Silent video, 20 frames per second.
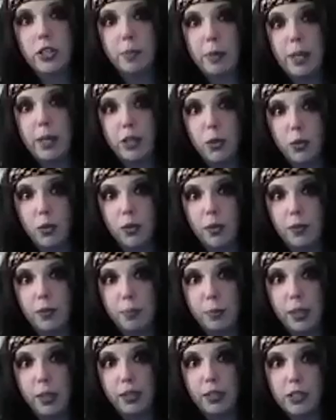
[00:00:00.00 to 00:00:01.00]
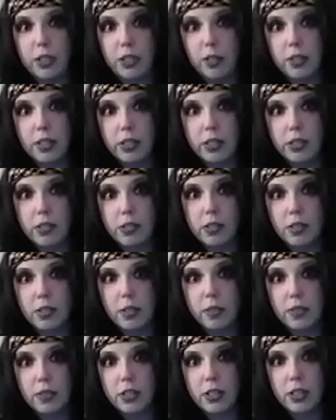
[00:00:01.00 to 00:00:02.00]
to make you a playlist of his
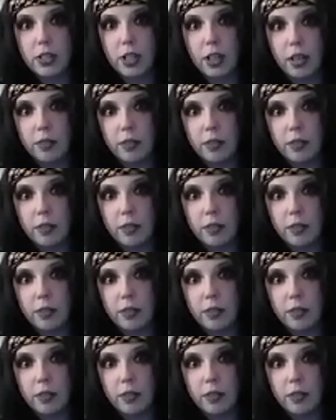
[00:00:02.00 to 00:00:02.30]
stuff